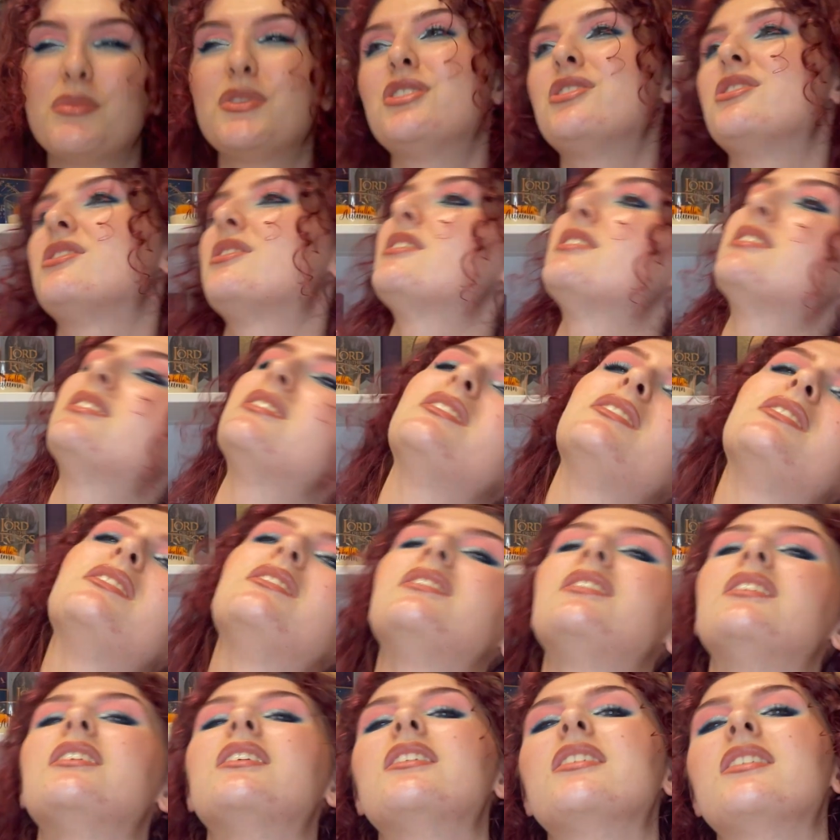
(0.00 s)
just,
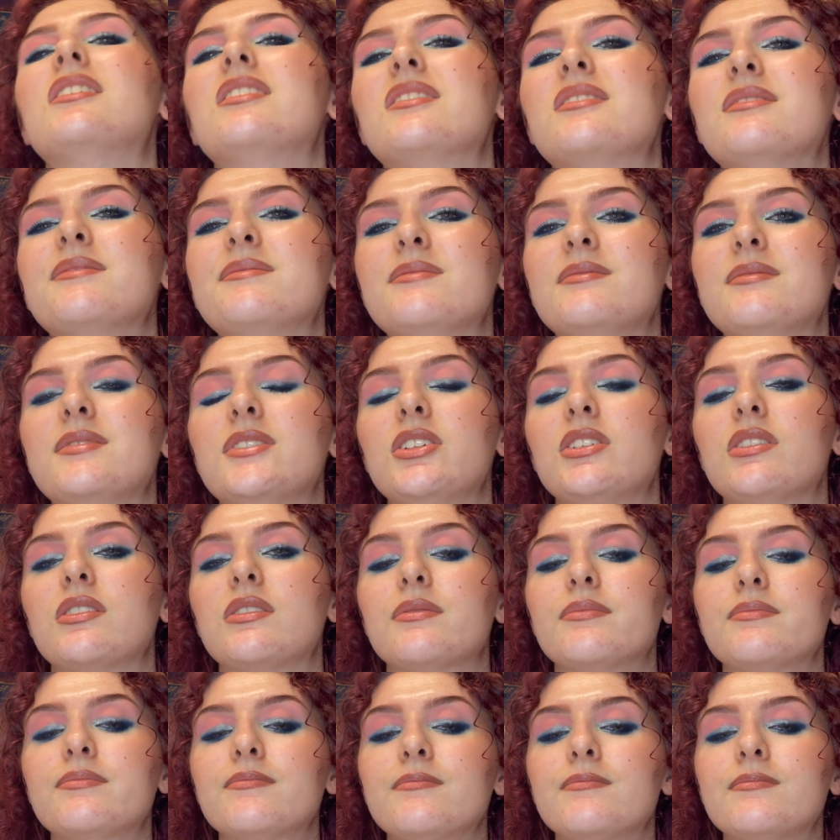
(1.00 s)
you
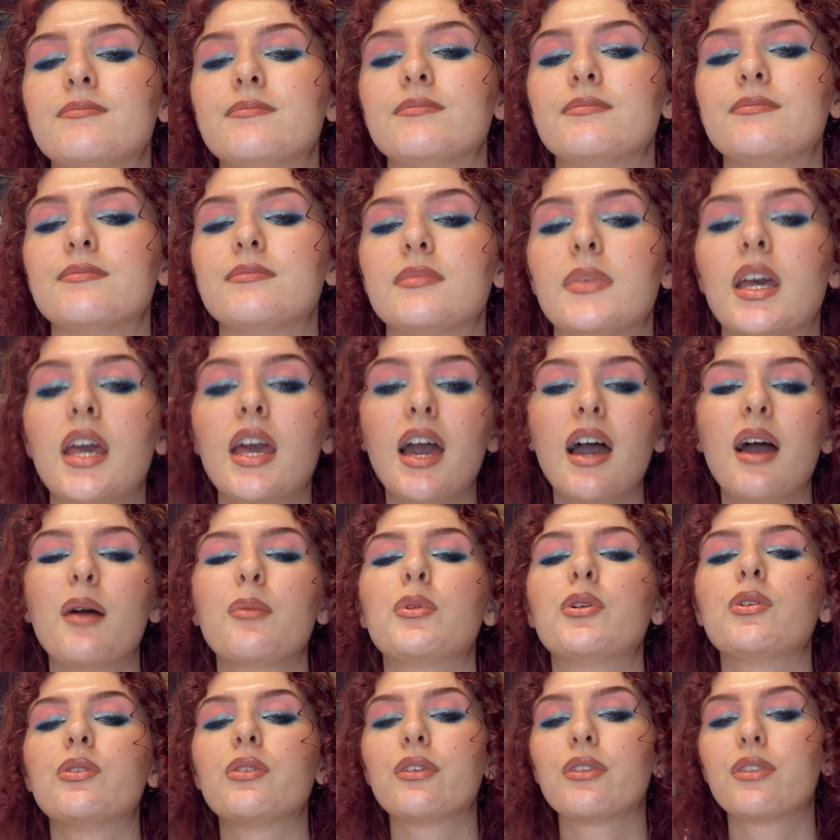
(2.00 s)
know, I'm
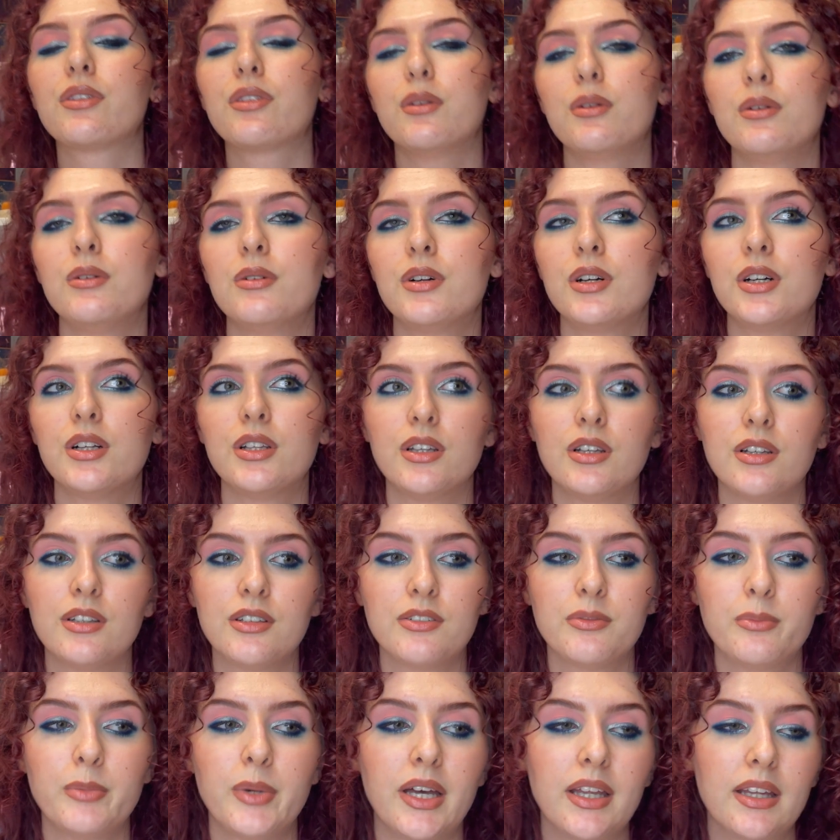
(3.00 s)
going through a lot
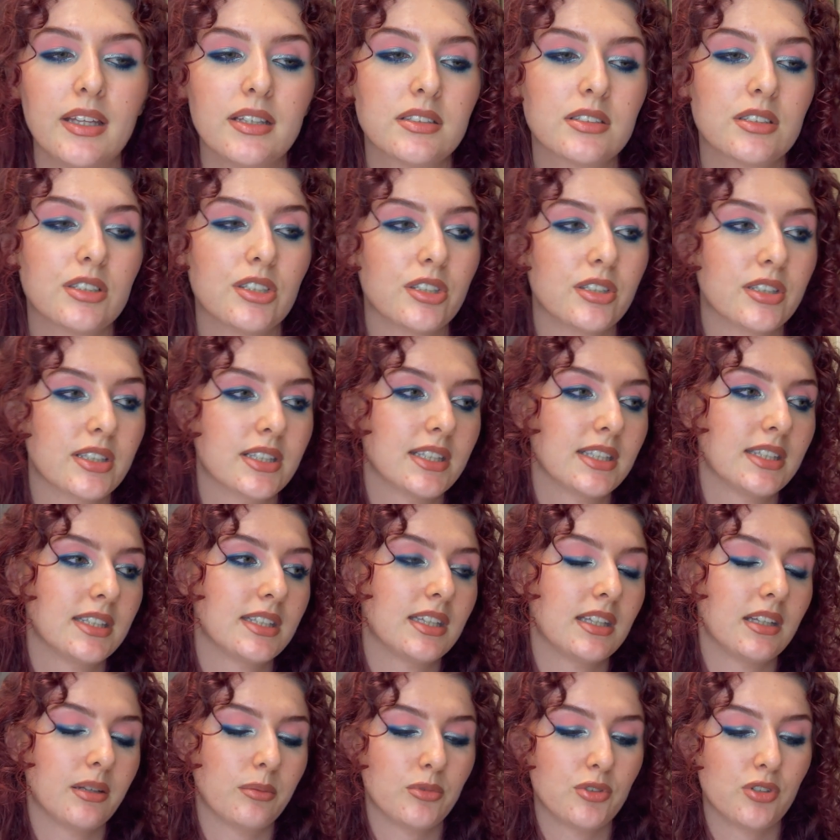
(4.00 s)
of palettes currently
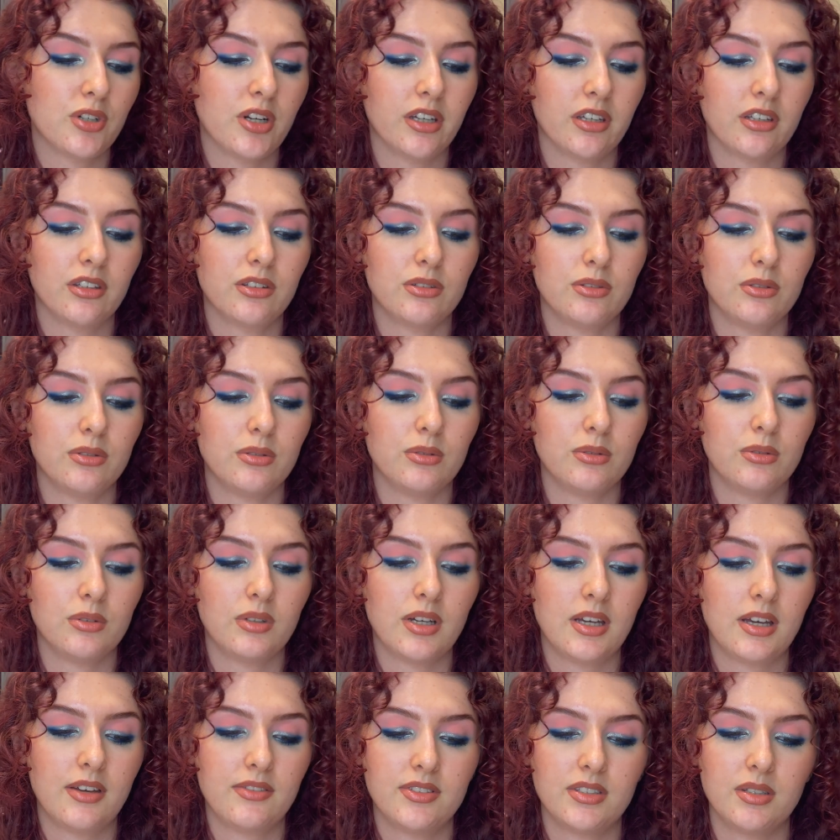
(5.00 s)
that I'm trying to
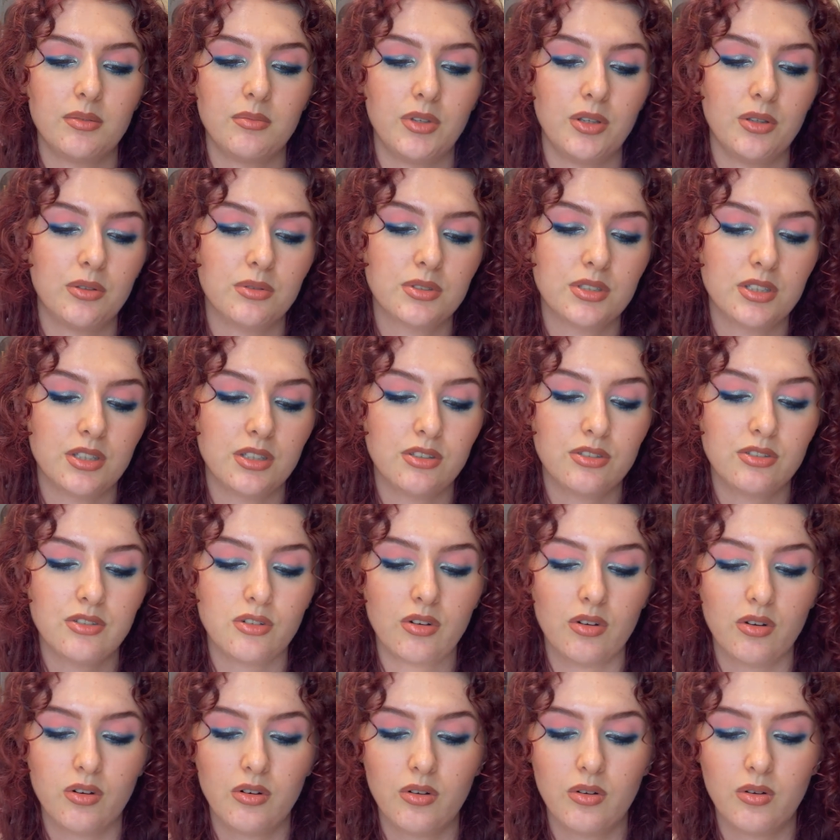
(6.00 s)
have some usage
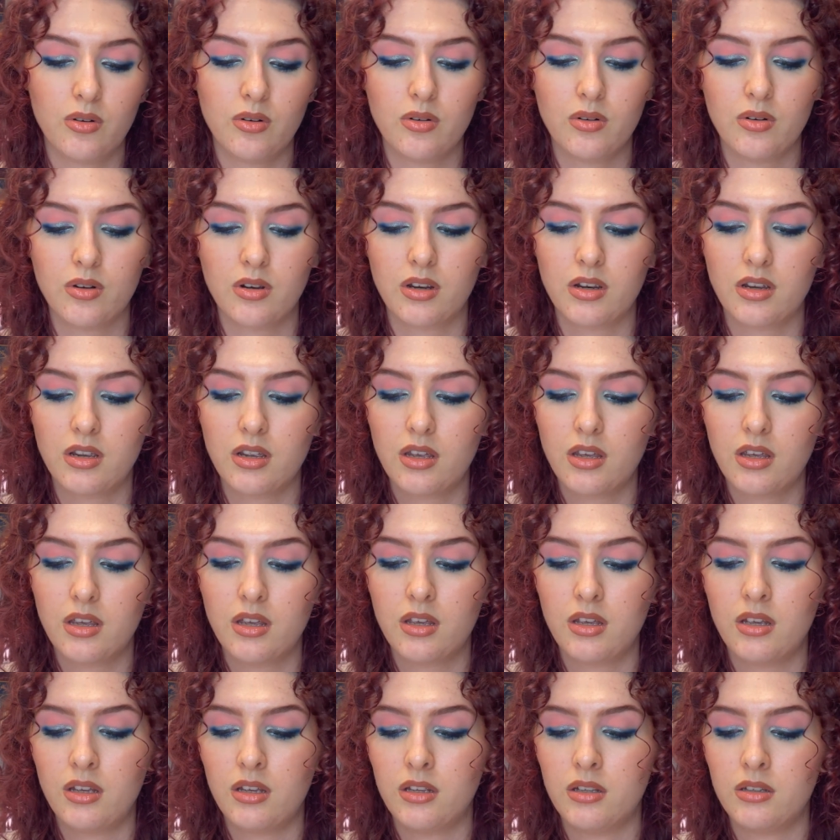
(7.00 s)
or
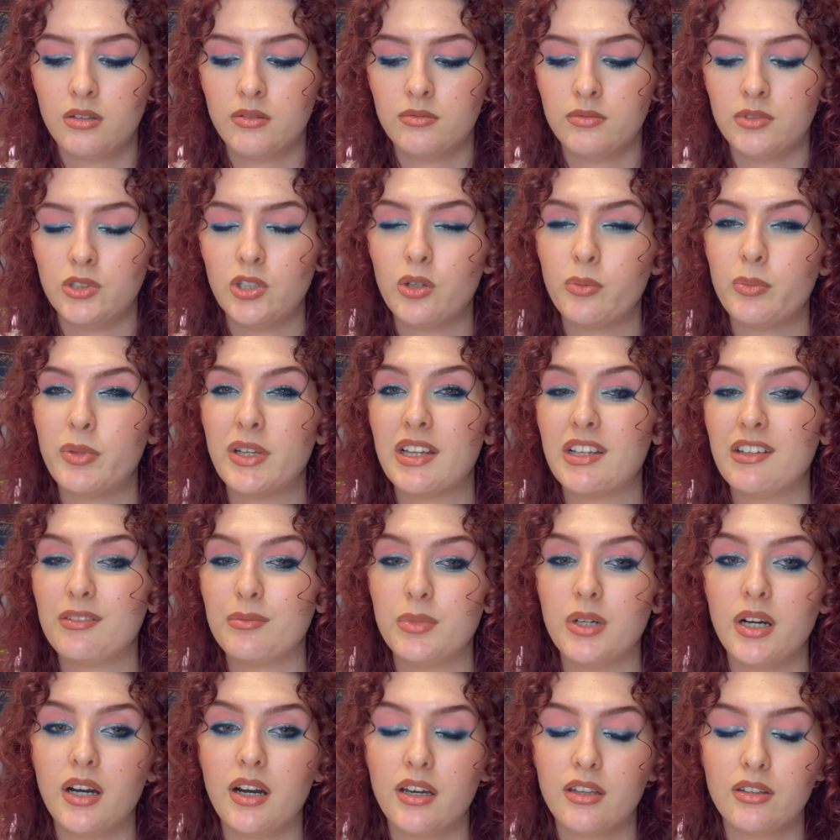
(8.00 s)
no pan left
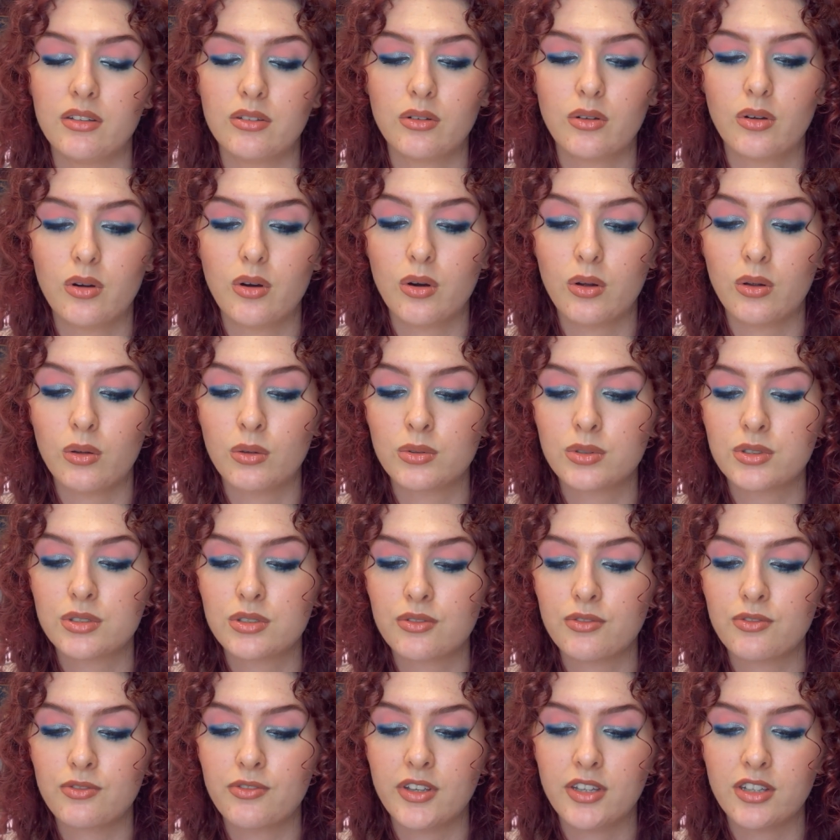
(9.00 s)
behind goals
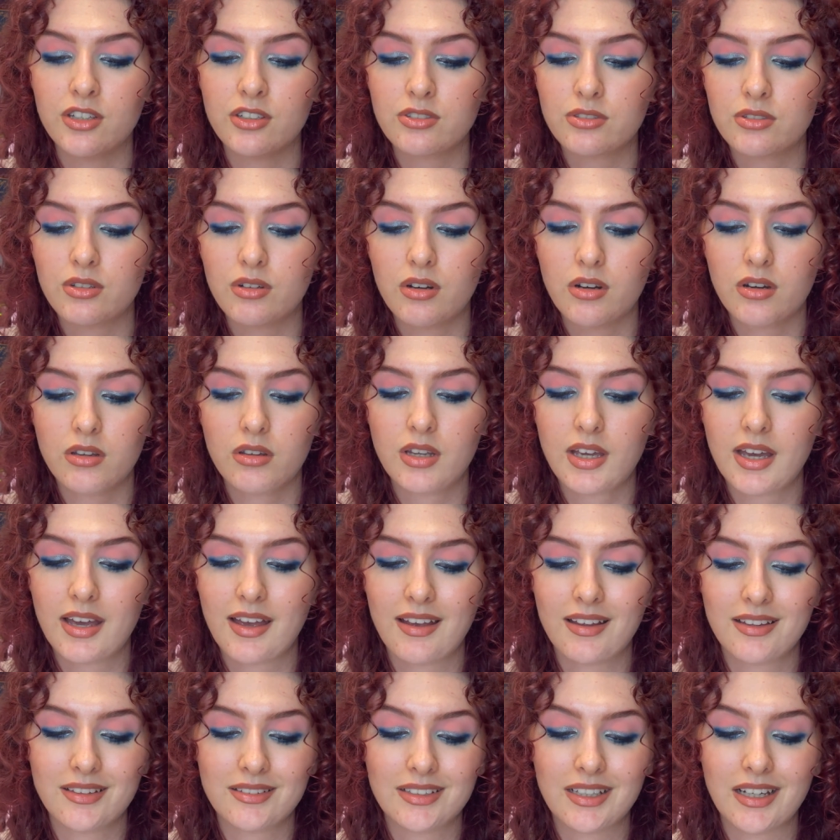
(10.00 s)
finished on,
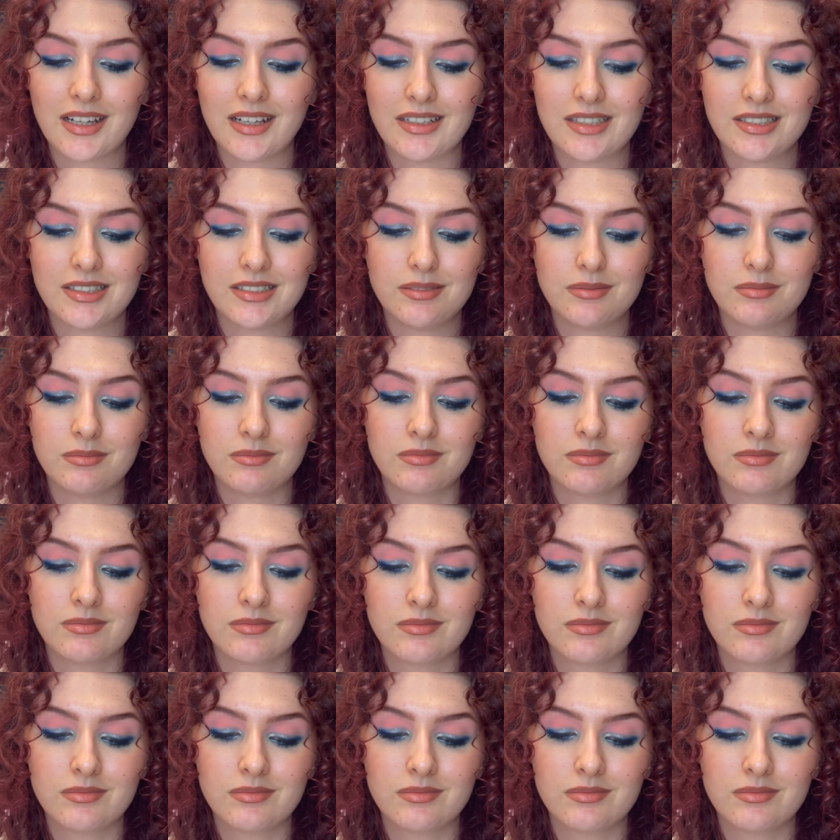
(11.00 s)
and I'm